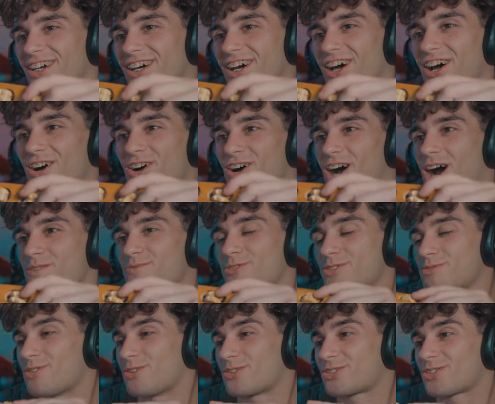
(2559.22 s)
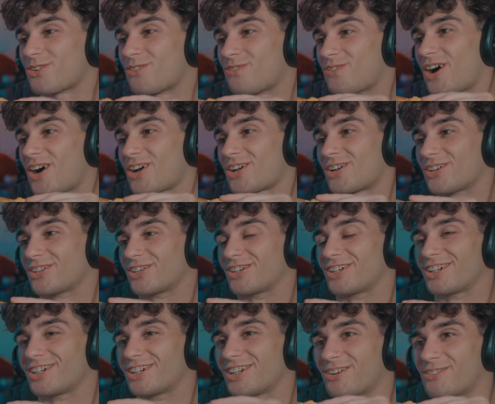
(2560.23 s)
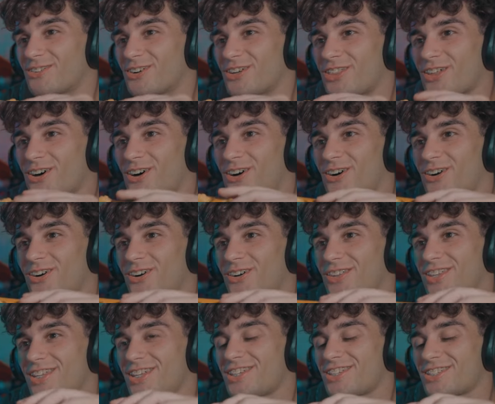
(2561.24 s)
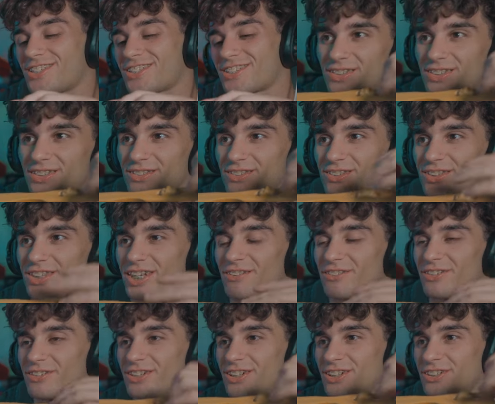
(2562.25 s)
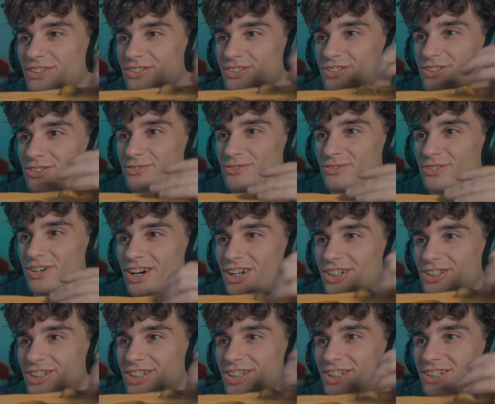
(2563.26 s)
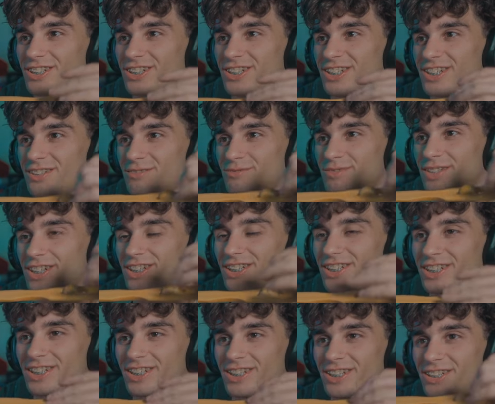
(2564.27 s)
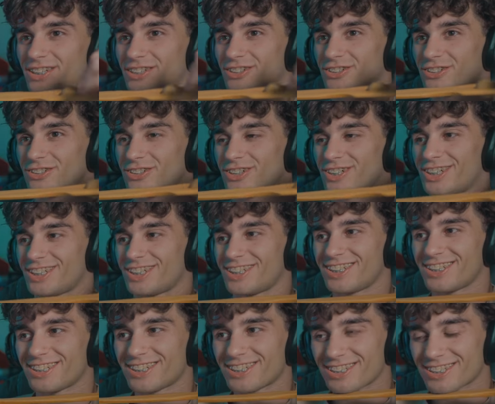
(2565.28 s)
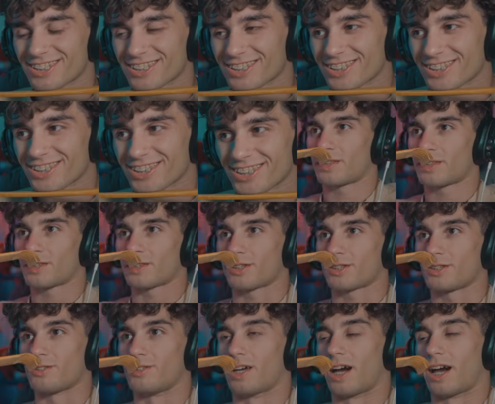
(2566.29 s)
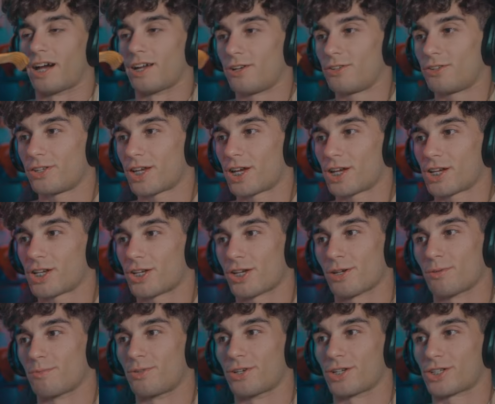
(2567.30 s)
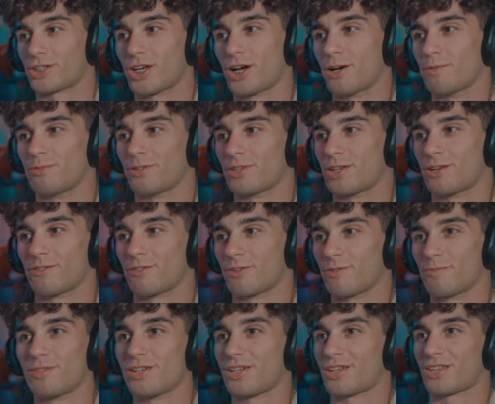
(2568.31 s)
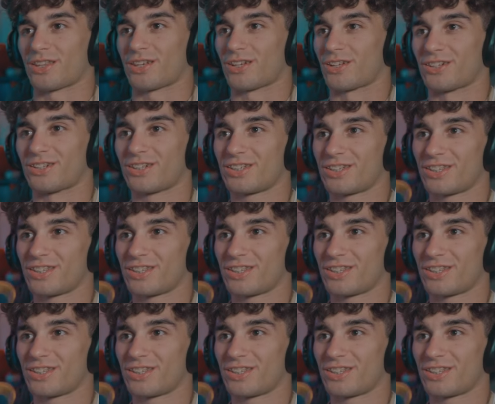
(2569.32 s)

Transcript: Oh, I'm supposed to fuck her with all these, with everyone else just watching and being naked? Alright. Dude, I don't think I could get bricked up with everyone being there